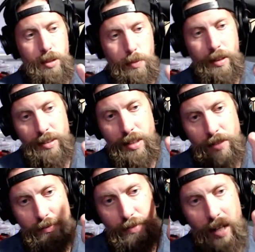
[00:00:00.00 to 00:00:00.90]
put the
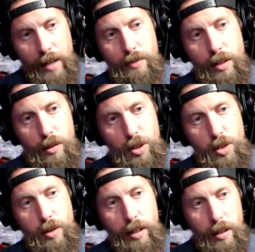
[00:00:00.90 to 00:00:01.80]
PlayStation 5, you know,
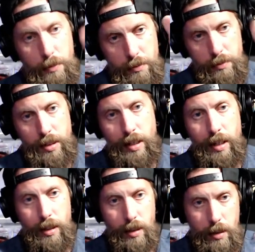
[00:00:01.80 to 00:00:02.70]
straight up,
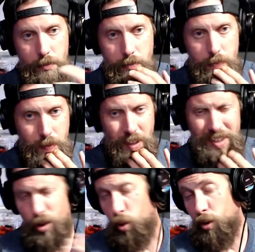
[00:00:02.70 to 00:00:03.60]
standing up.
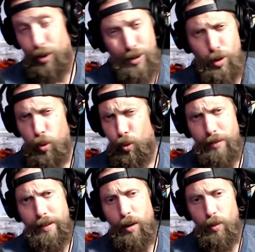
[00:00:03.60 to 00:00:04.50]
Because it co looks
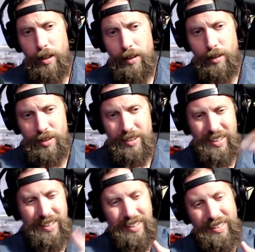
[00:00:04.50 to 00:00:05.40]
cooler that way, you know,
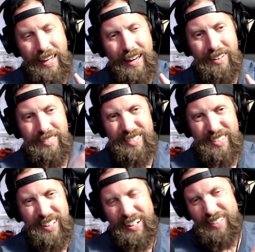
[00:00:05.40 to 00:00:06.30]
sitting down
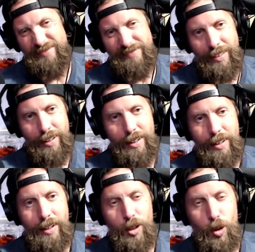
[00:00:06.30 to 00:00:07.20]
looks kind of
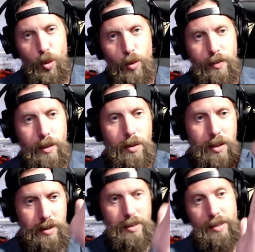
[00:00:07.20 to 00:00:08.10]
goofy,
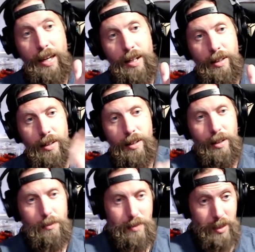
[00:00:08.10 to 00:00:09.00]
but standing it
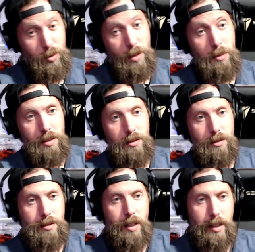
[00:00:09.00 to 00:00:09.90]
up, that's what I'm going
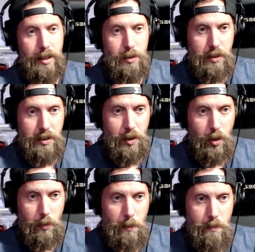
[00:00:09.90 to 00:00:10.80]
to do. I think it's pretty
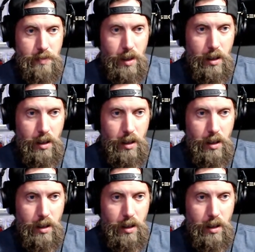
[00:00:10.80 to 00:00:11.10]
dope.